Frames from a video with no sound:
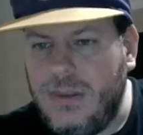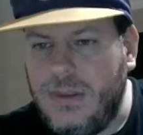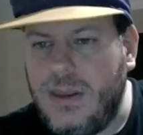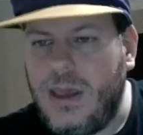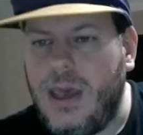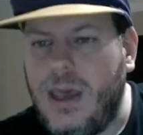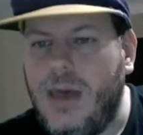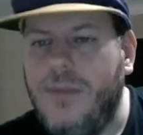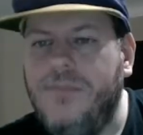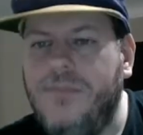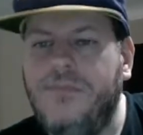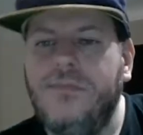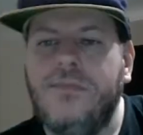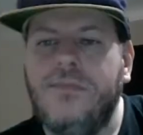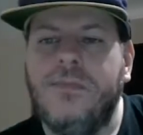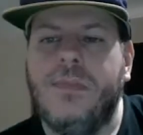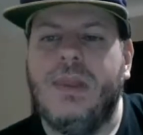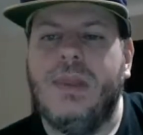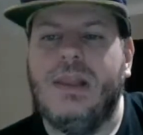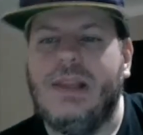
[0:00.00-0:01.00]
Yeah.
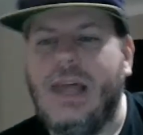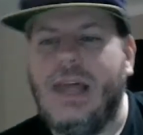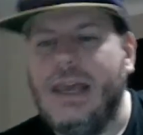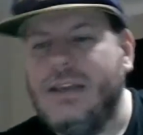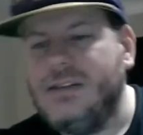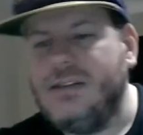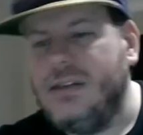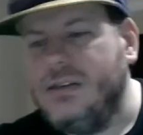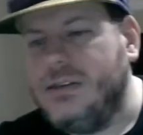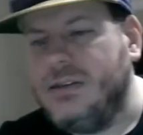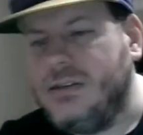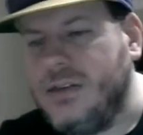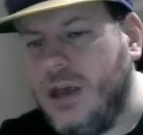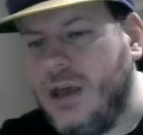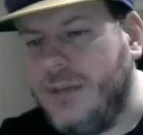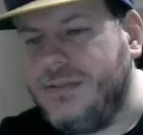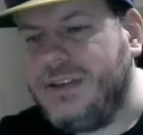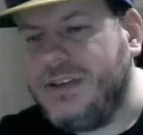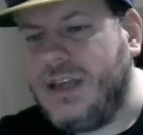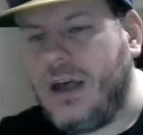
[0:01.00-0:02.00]
Likes and
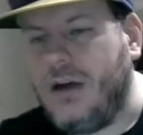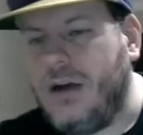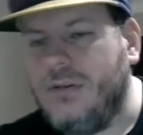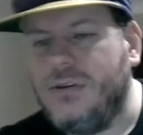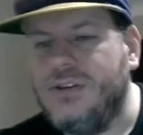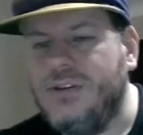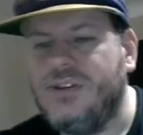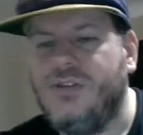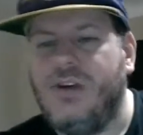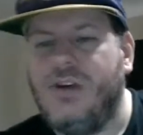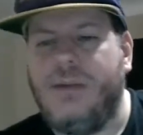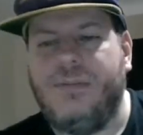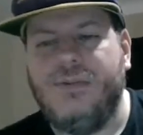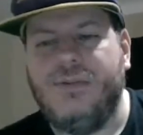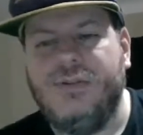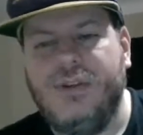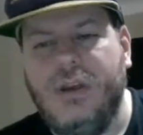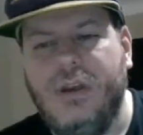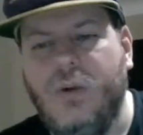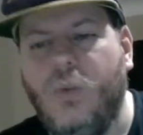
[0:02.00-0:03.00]
subs count
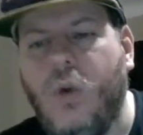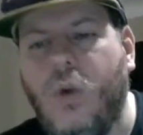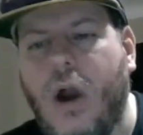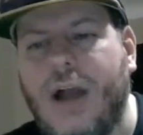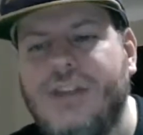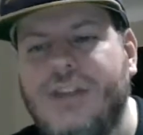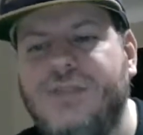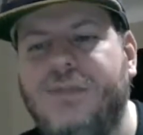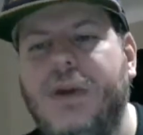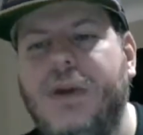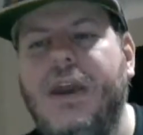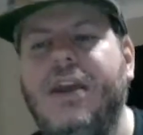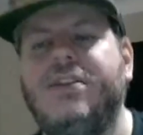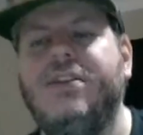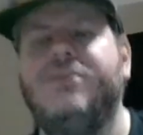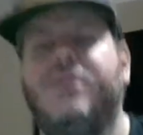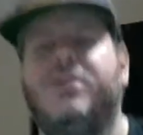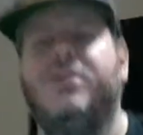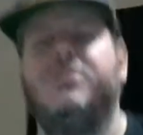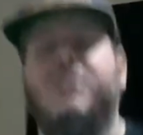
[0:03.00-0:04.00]
discrepancy in watch
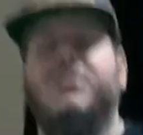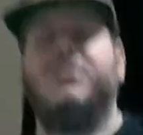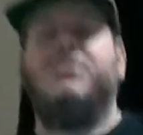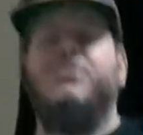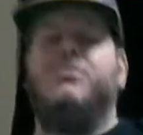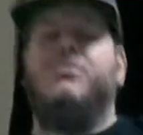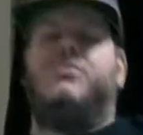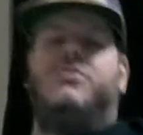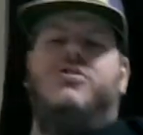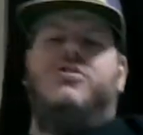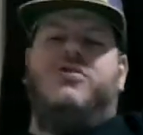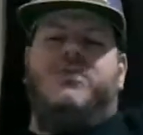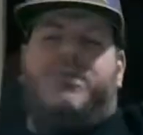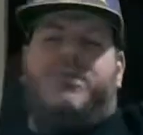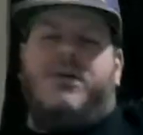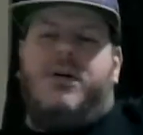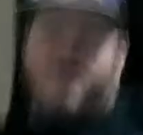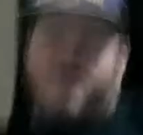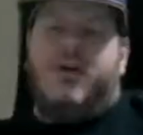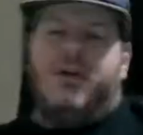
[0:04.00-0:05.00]
page versus
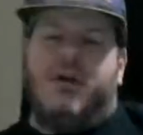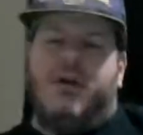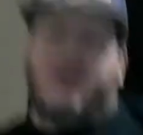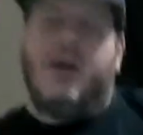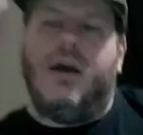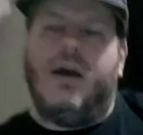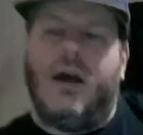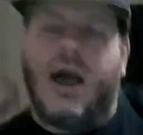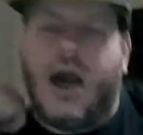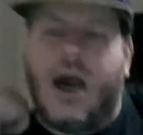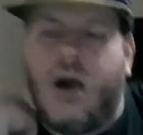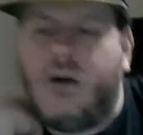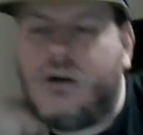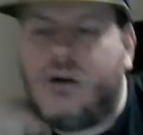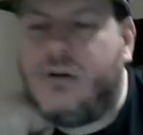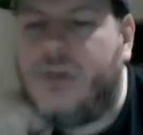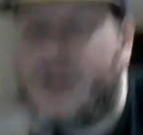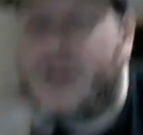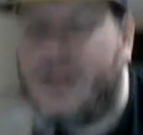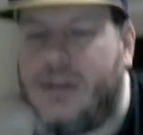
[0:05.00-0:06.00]
YouTube
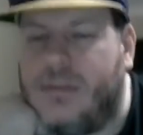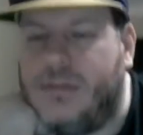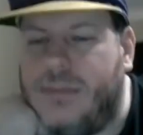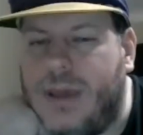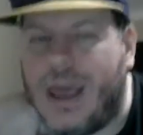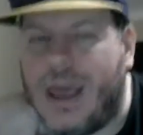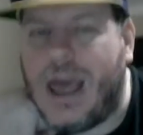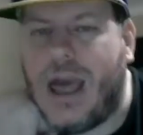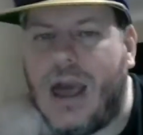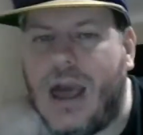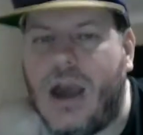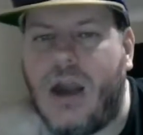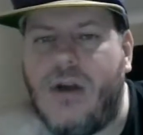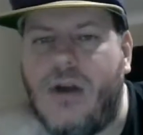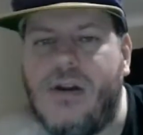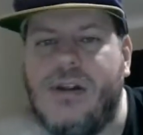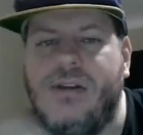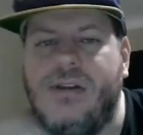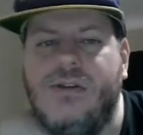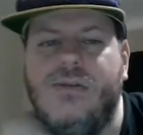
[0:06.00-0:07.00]
algorithm. Yeah, I
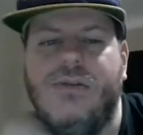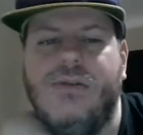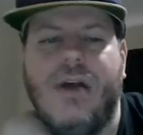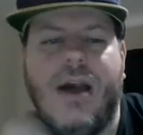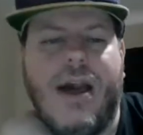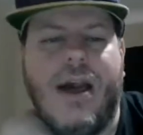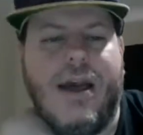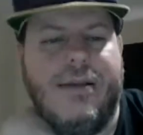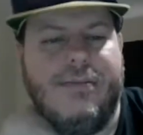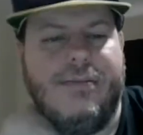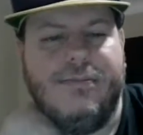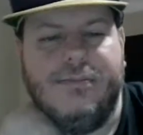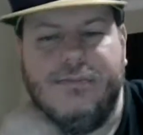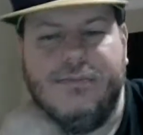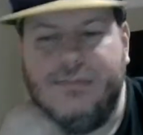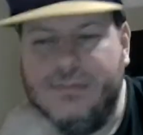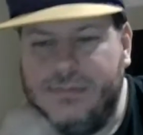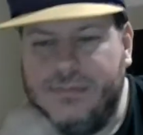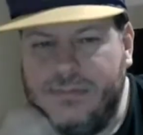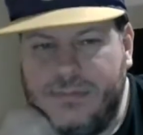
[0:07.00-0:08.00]
already knew that.
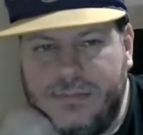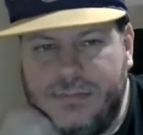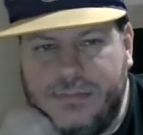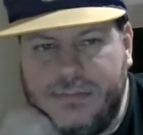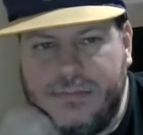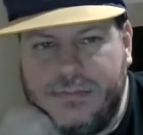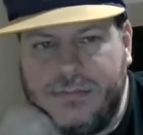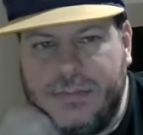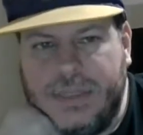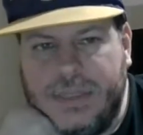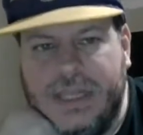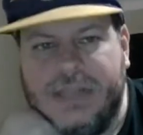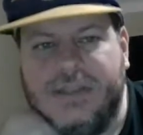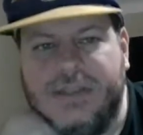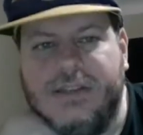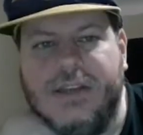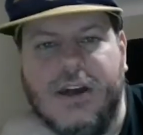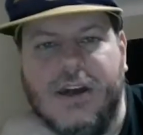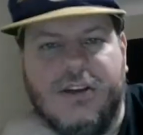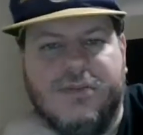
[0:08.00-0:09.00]

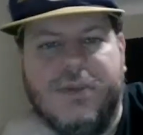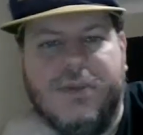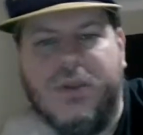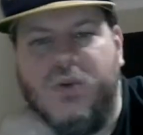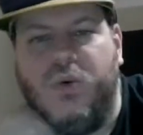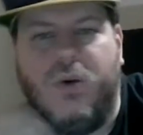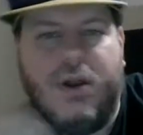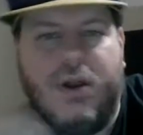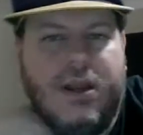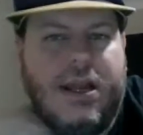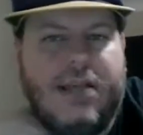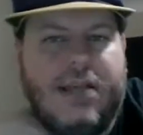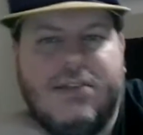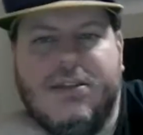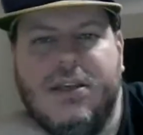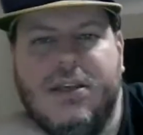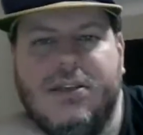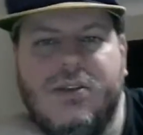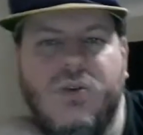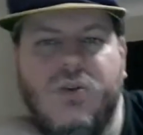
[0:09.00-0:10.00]
This tells me 20.
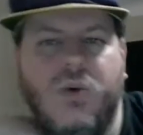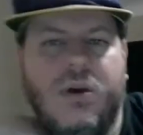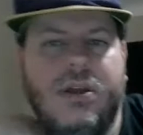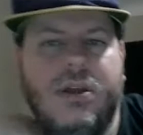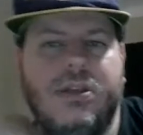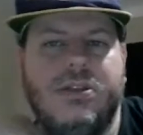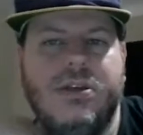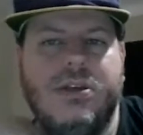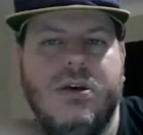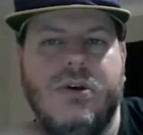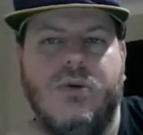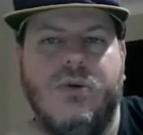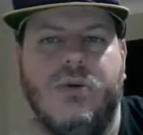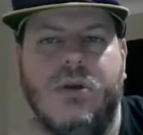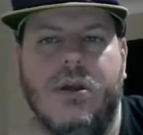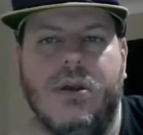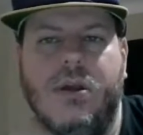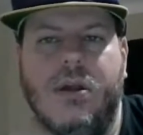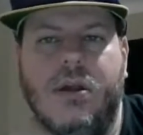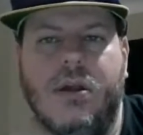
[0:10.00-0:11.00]
That says
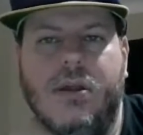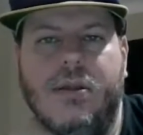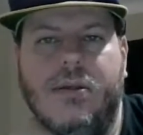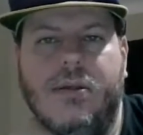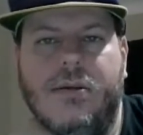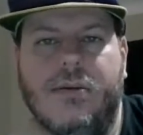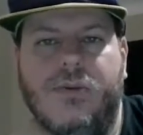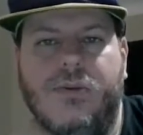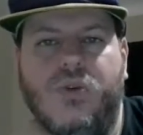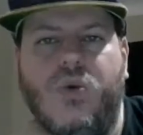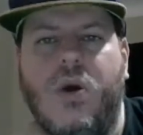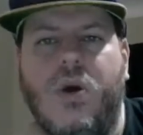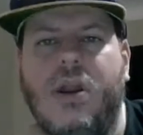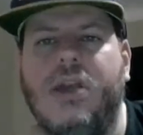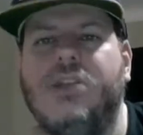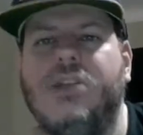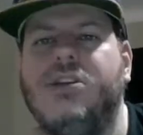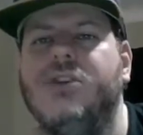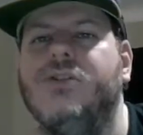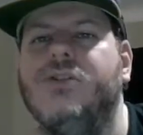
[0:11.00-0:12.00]
22.
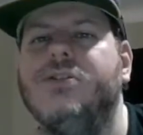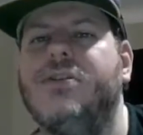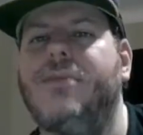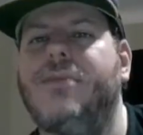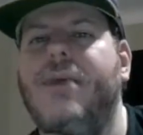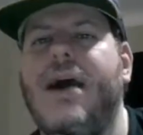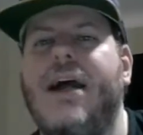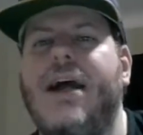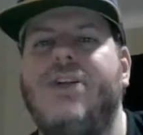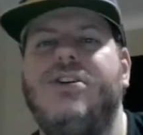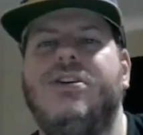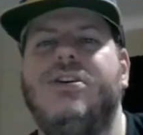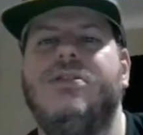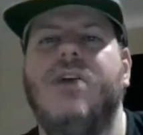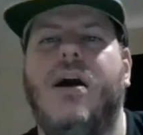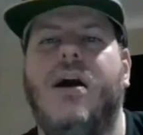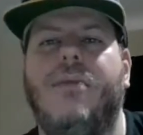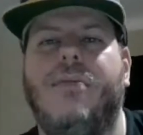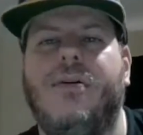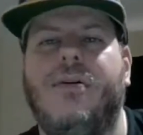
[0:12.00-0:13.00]
22 is a magic
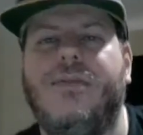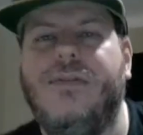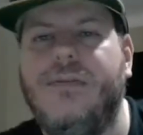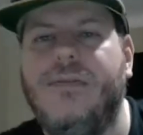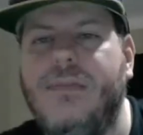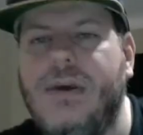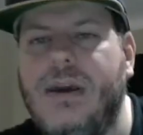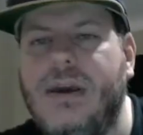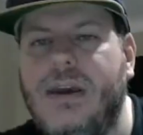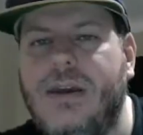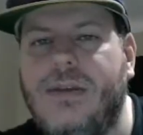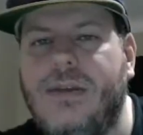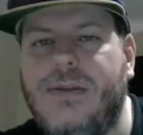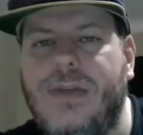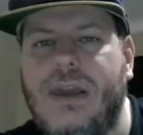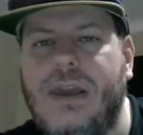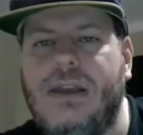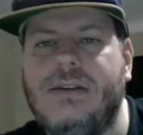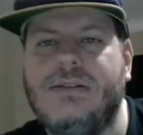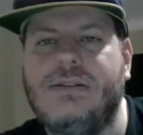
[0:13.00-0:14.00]
number for me.
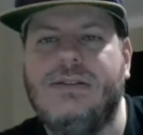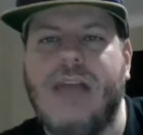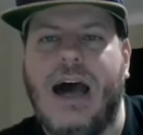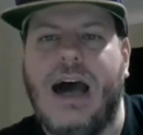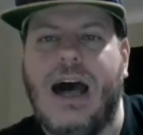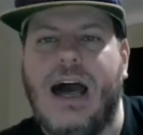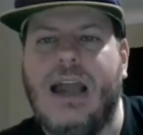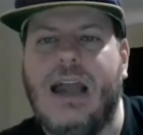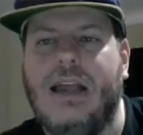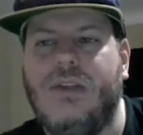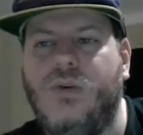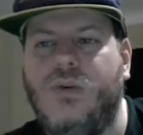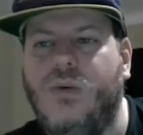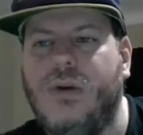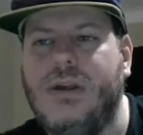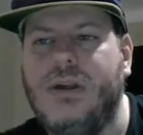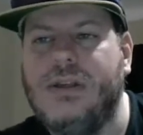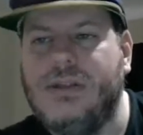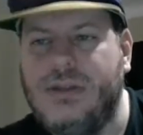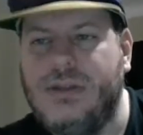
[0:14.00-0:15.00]
Things die at
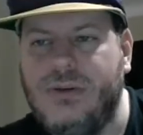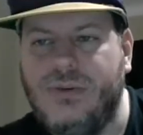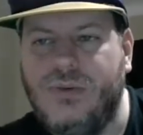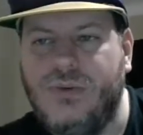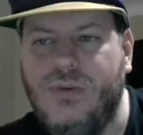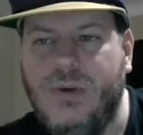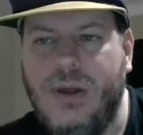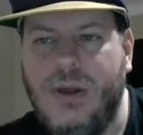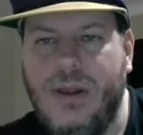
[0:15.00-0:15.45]
22.